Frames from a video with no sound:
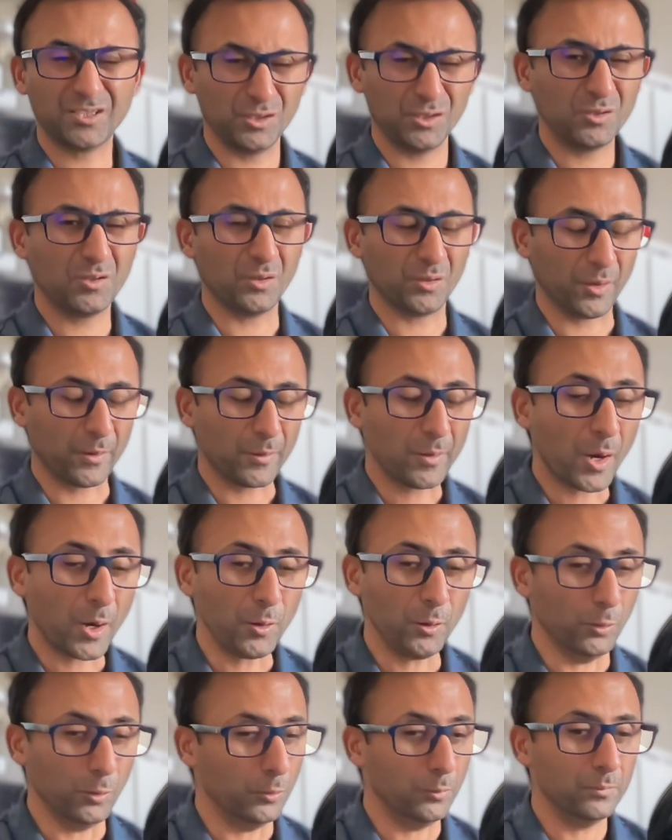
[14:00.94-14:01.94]
you can go
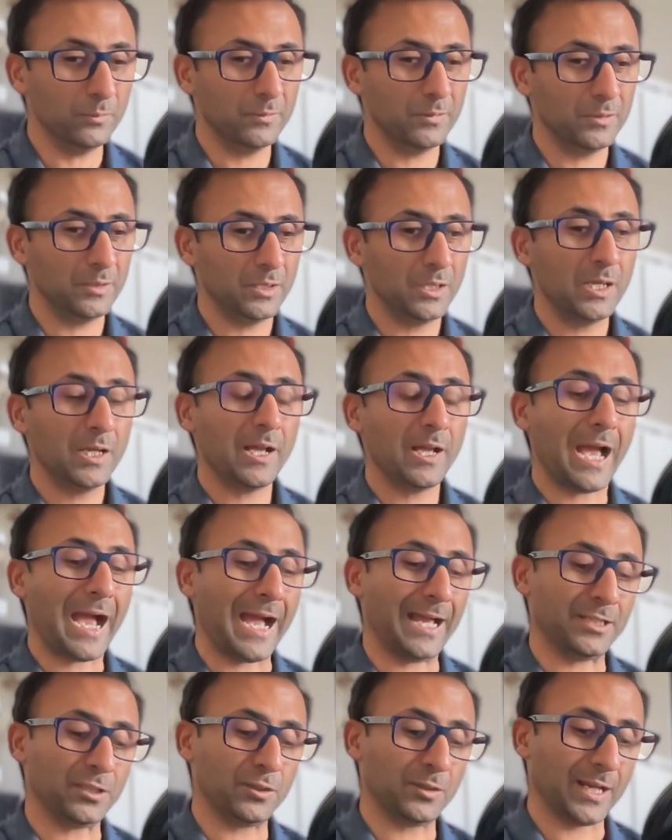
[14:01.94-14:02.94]
home.
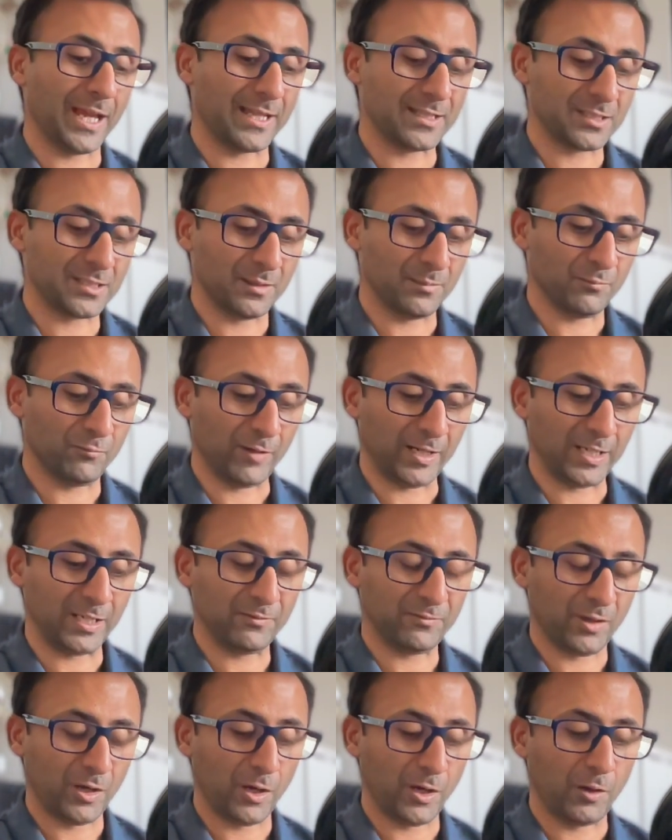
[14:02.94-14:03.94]
And you get them ready
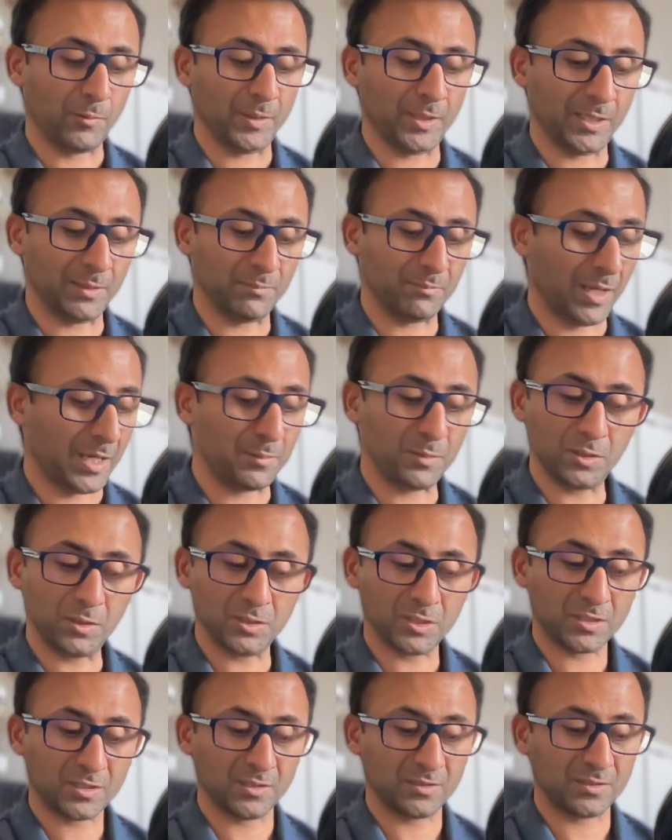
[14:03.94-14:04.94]
for home. And then maybe you
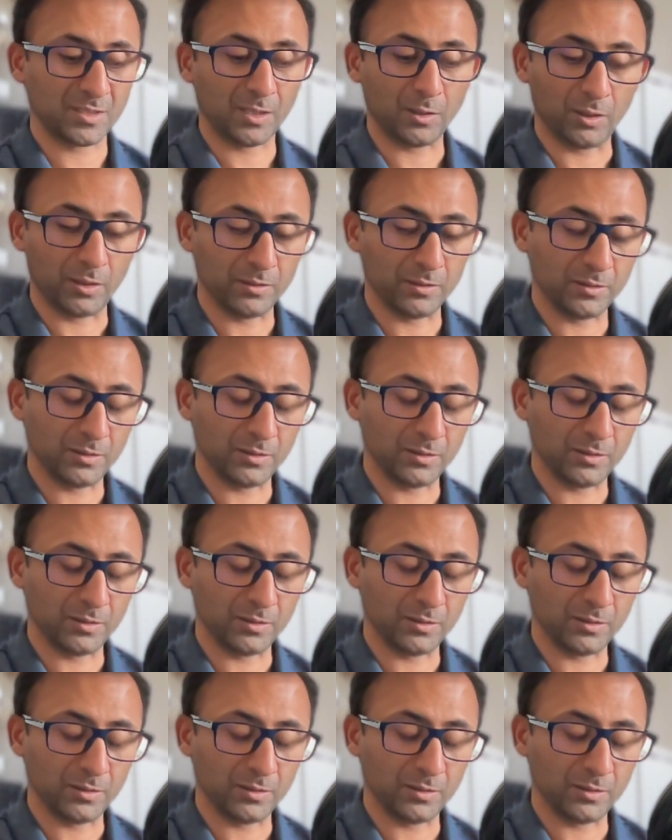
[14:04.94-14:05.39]
just could say, look,